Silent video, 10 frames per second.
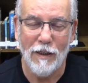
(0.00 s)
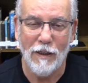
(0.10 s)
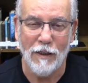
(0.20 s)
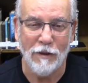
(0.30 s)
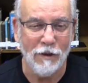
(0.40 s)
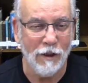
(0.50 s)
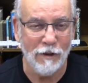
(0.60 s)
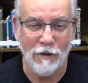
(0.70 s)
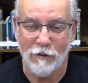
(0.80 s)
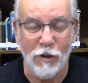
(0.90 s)
And
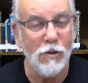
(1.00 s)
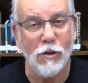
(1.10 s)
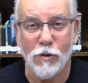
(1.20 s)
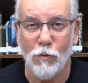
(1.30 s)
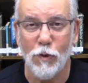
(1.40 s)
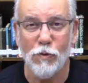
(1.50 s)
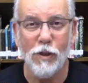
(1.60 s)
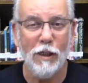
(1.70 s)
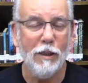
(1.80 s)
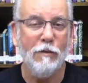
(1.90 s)
God, Jesus will
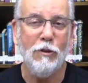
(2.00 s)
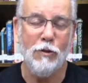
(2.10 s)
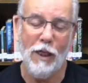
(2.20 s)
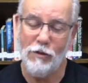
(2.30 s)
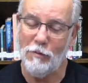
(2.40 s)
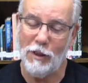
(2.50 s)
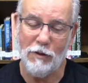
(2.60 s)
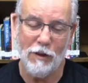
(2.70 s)
say in the New Testament,